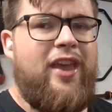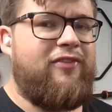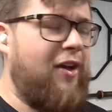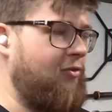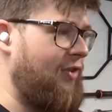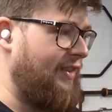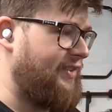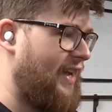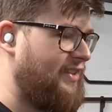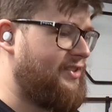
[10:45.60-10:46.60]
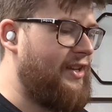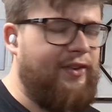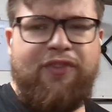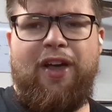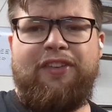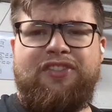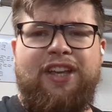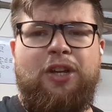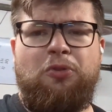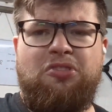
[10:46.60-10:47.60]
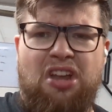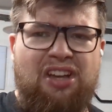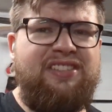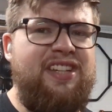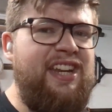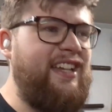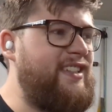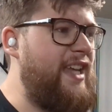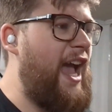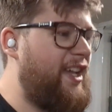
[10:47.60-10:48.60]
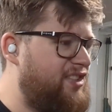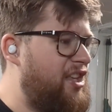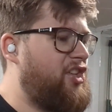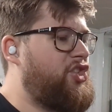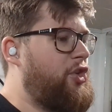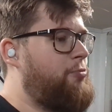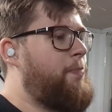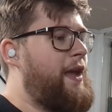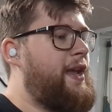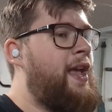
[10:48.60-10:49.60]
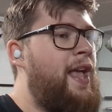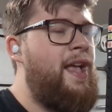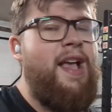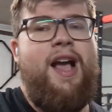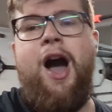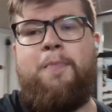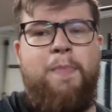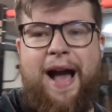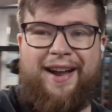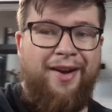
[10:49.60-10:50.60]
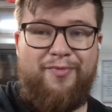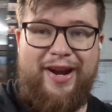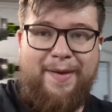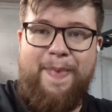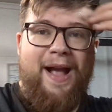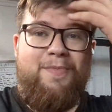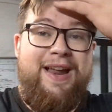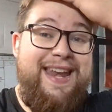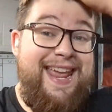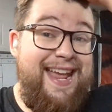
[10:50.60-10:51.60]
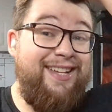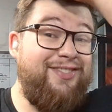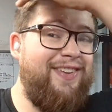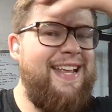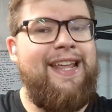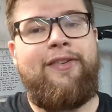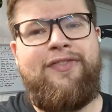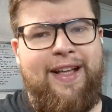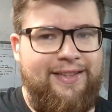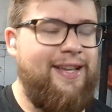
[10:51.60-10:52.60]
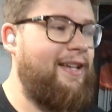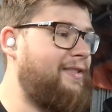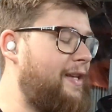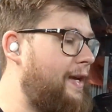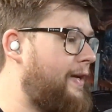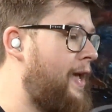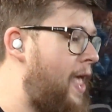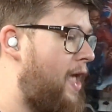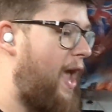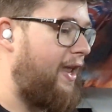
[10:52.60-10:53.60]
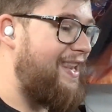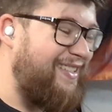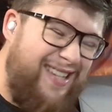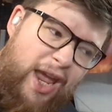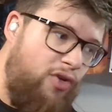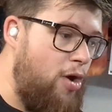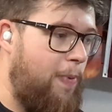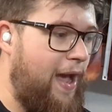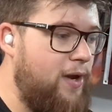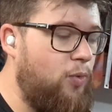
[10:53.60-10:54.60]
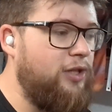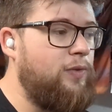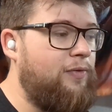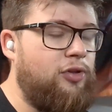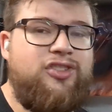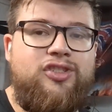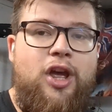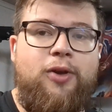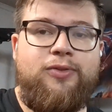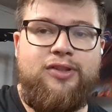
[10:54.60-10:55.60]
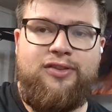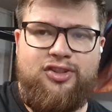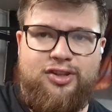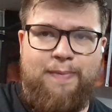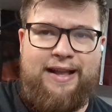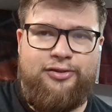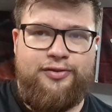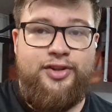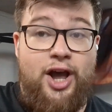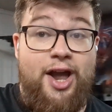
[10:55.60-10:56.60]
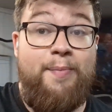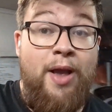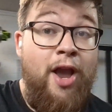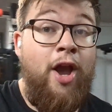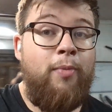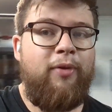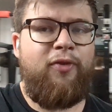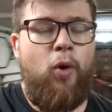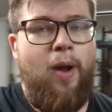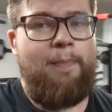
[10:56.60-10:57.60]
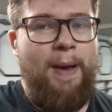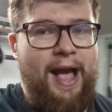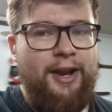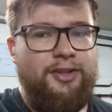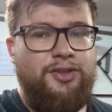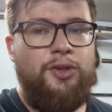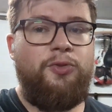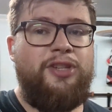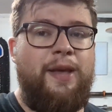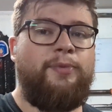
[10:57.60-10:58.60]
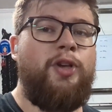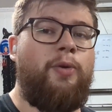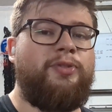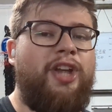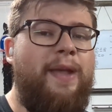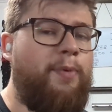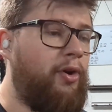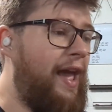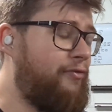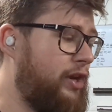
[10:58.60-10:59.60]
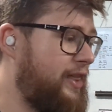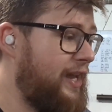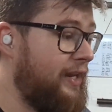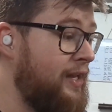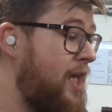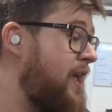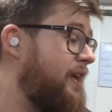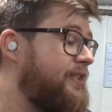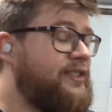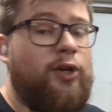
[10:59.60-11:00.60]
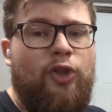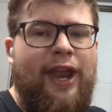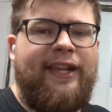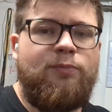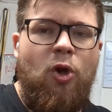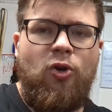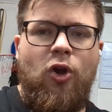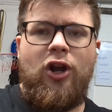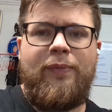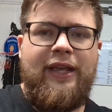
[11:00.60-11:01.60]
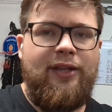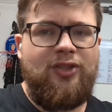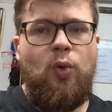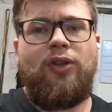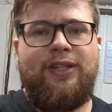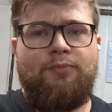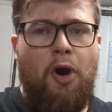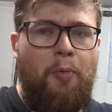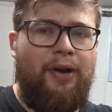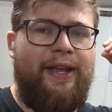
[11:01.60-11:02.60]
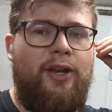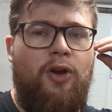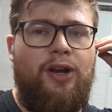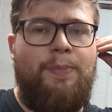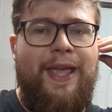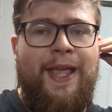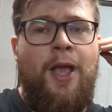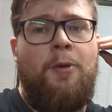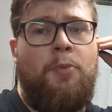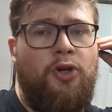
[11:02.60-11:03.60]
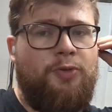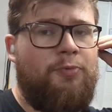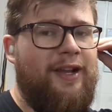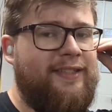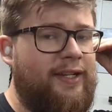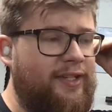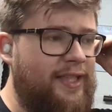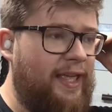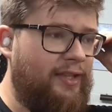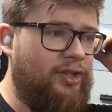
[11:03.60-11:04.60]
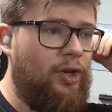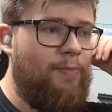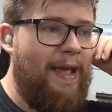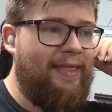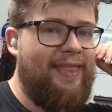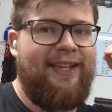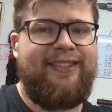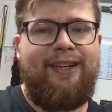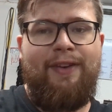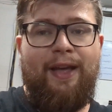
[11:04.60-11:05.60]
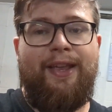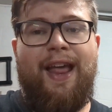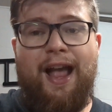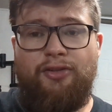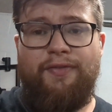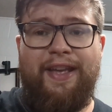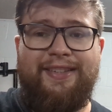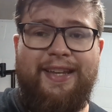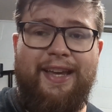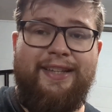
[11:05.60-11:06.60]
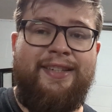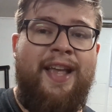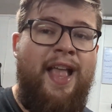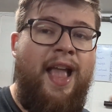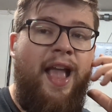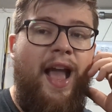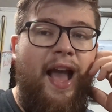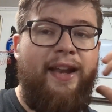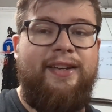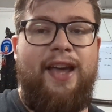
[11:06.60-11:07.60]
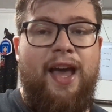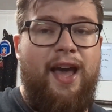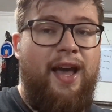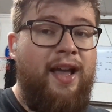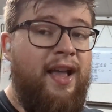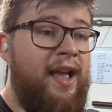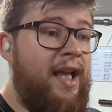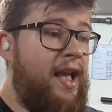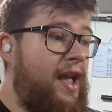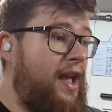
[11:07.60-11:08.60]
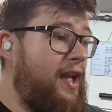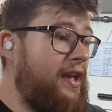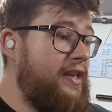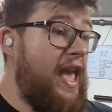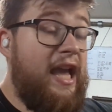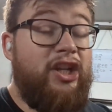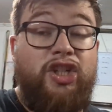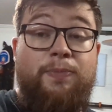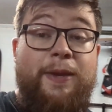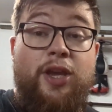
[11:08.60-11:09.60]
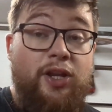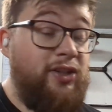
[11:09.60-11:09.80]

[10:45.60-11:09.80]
They felt fantastic. 5 singles, nice and easy, as they should be. I'm back. I'm really back. My knee is feeling fantastic. Zero pain whatsoever on stones, so it's just a matter of time before we're back to tip-top shape on everything. Still, the next block, going to be squatting properly, not going to be push pressing, because they're the two main things that are very aggravating it. And yeah, it should be good.